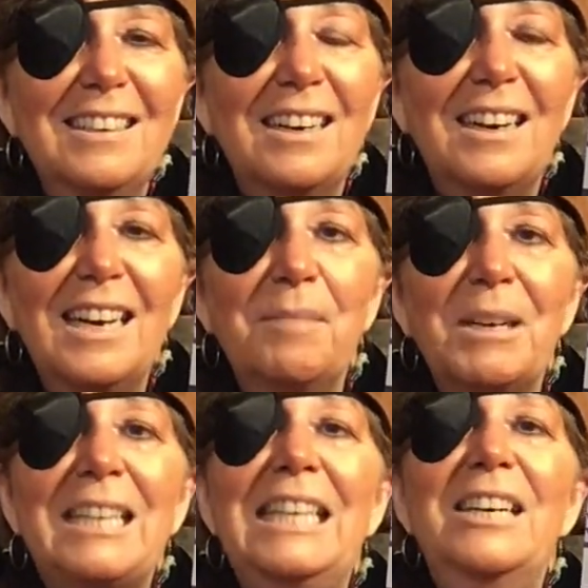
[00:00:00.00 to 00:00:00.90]

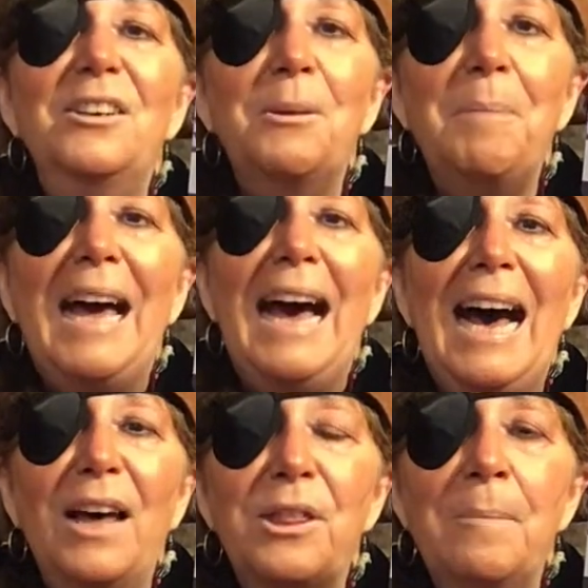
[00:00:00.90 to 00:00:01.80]
But clear the
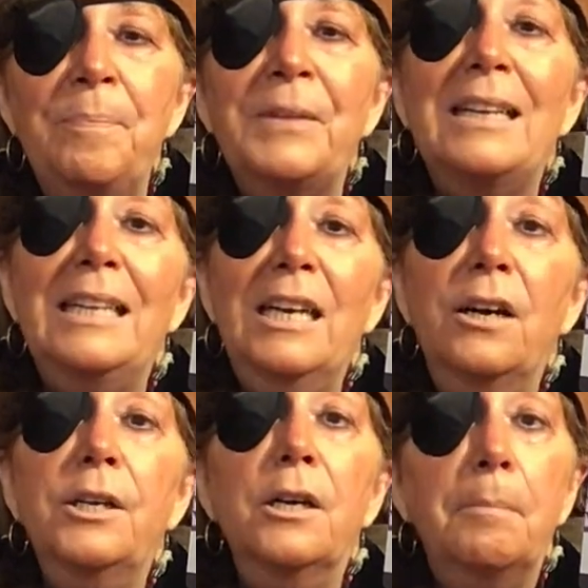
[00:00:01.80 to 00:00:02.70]
path.
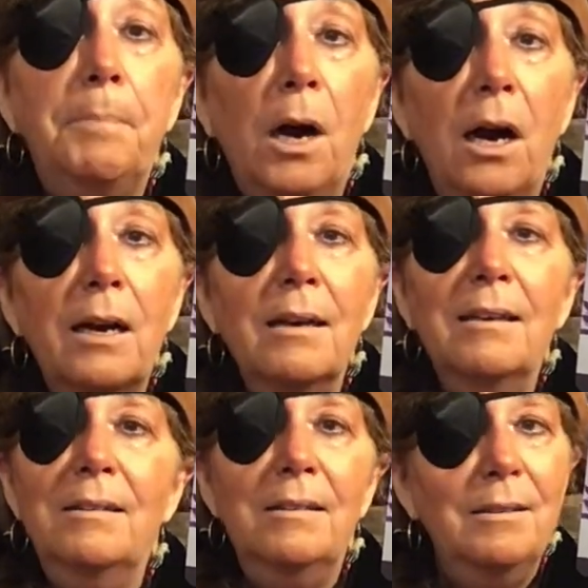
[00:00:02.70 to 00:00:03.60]
Clear your bunk,
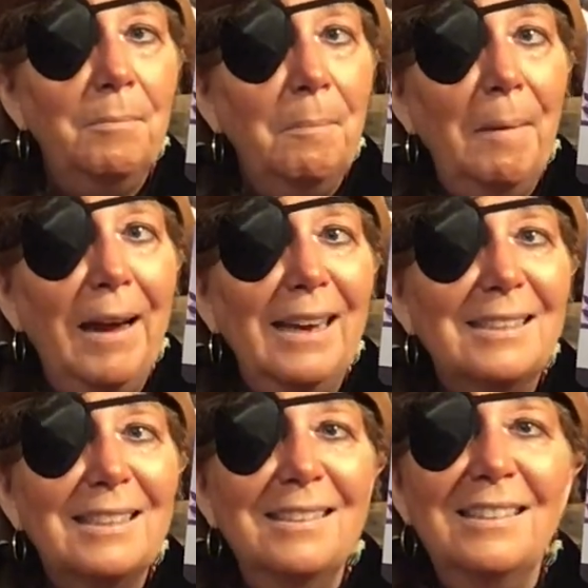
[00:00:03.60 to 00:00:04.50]
mate.